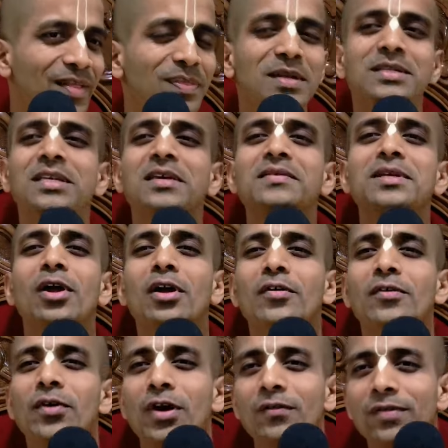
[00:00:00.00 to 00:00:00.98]
This gives a lot
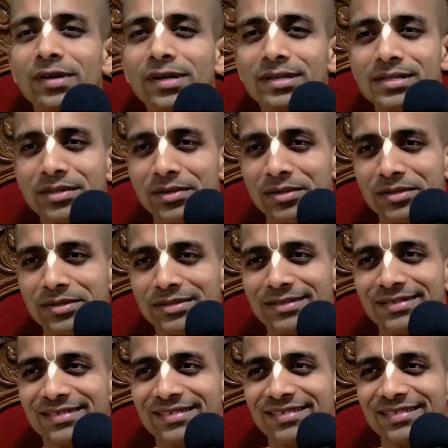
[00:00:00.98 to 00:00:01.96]
of confidence, you know.
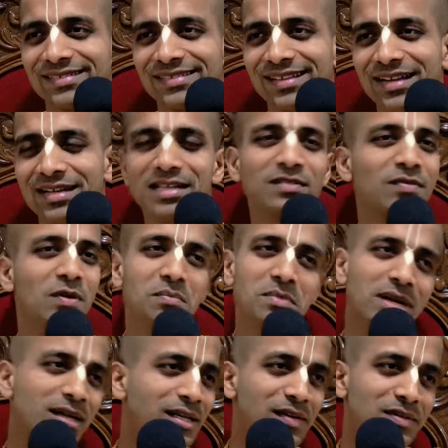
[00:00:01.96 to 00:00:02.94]
At least for
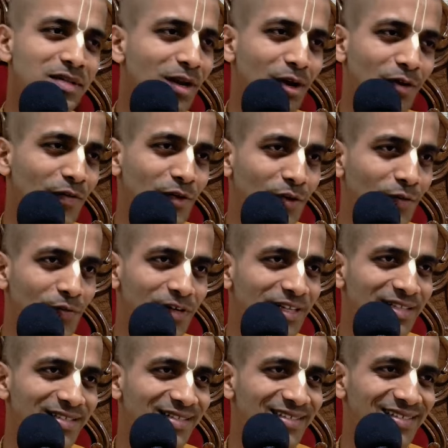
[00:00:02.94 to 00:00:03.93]
me, it gives a lot of
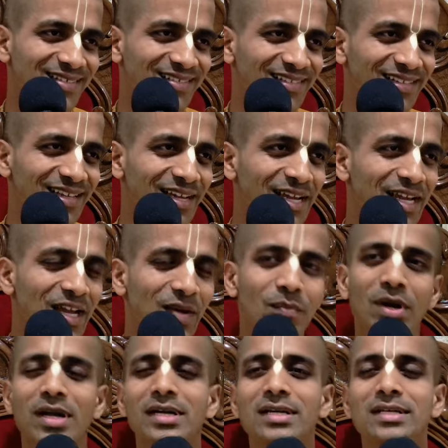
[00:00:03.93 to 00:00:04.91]
confidence.
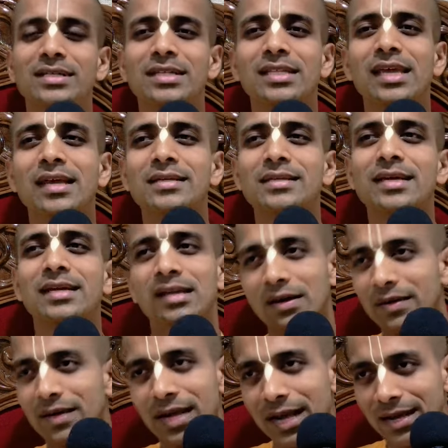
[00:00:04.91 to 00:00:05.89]
Because the things are in
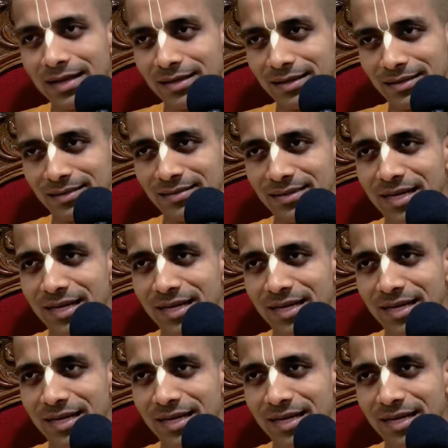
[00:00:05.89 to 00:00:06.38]
our hand.